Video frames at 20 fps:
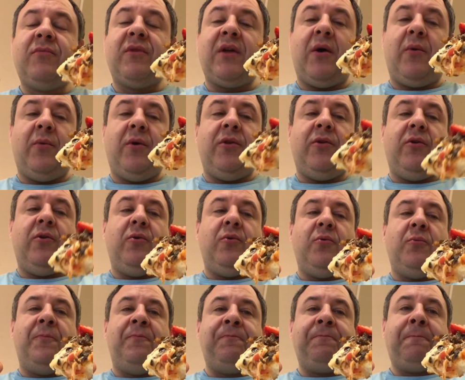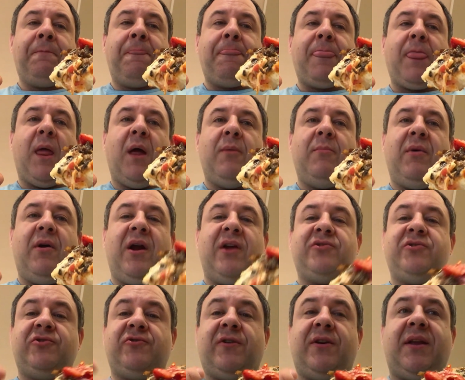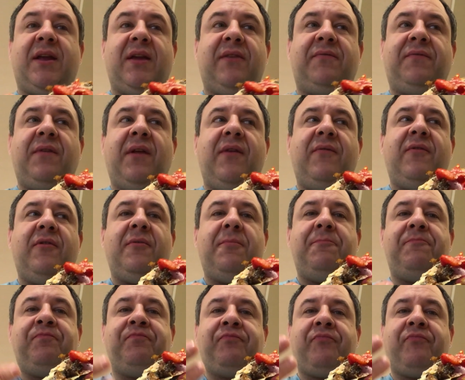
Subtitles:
that when you are actually trying to get flavor,